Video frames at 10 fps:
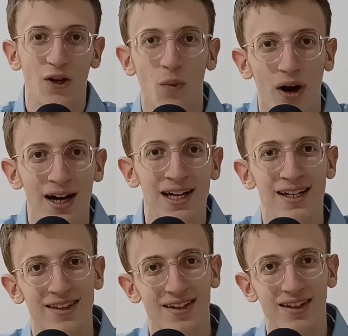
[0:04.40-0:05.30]
why I
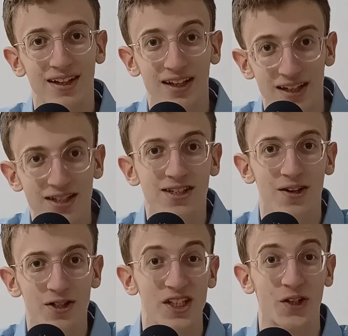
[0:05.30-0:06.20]
think he's
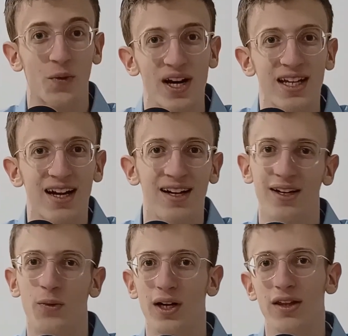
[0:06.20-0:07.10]
such a great guy
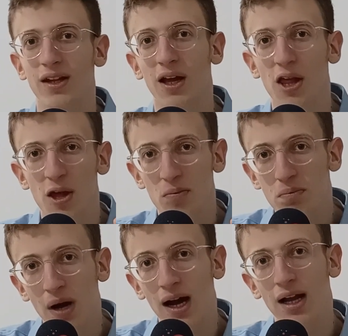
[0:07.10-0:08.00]
and why I think
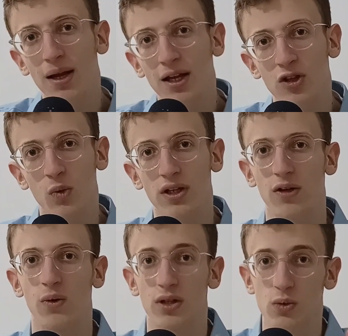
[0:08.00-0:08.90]
buying
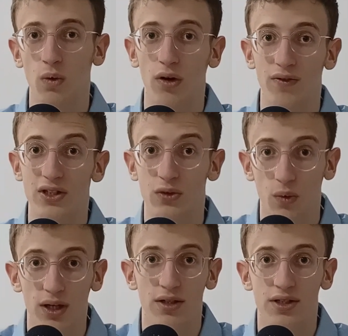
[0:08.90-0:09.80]
Twitter was one of his
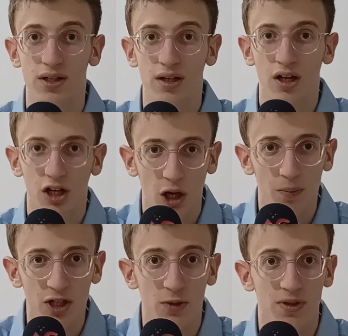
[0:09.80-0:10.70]
greatest
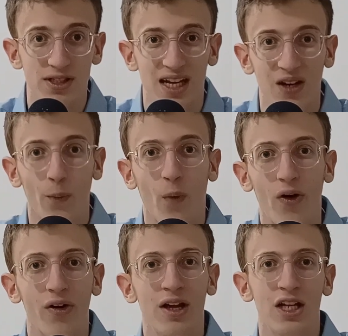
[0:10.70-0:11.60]
accomplishments and
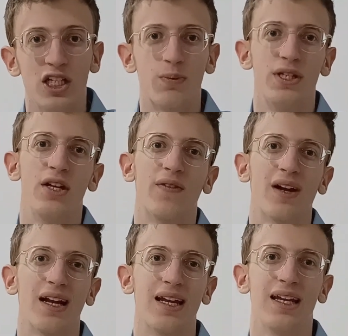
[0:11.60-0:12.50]
what
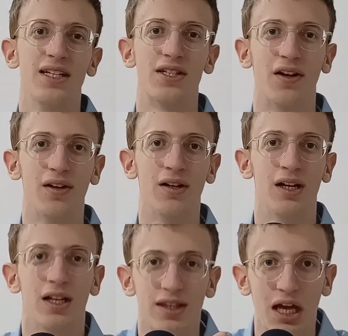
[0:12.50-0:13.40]
specifically he's done
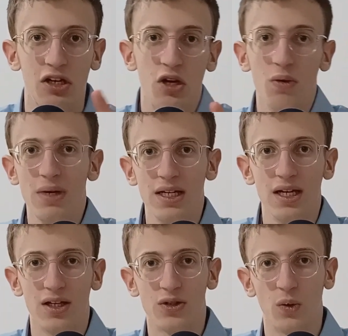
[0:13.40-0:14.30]
that no
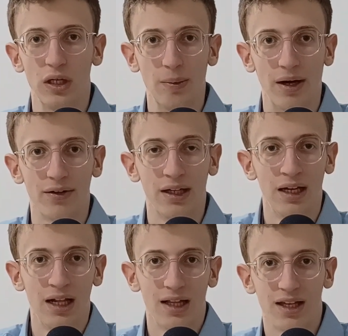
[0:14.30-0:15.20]
media has talked about
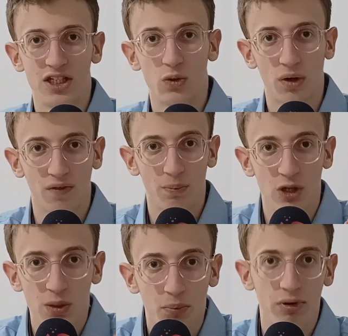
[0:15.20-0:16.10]
that is one of the
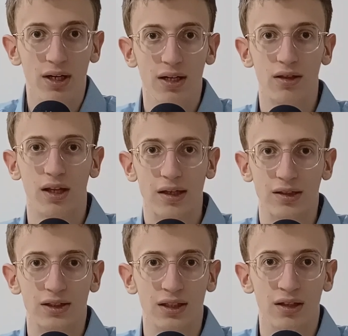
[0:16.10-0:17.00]
most brilliant
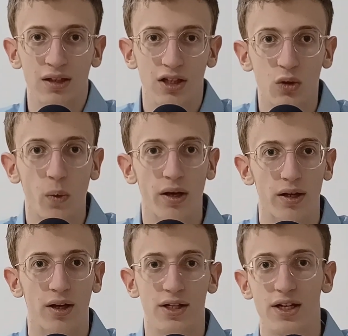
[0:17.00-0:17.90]
things
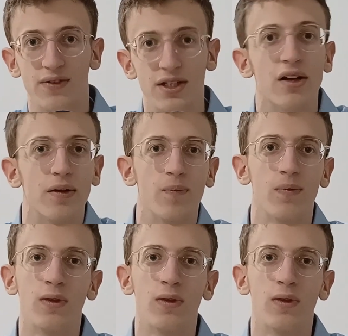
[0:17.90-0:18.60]
Twitter has ever done.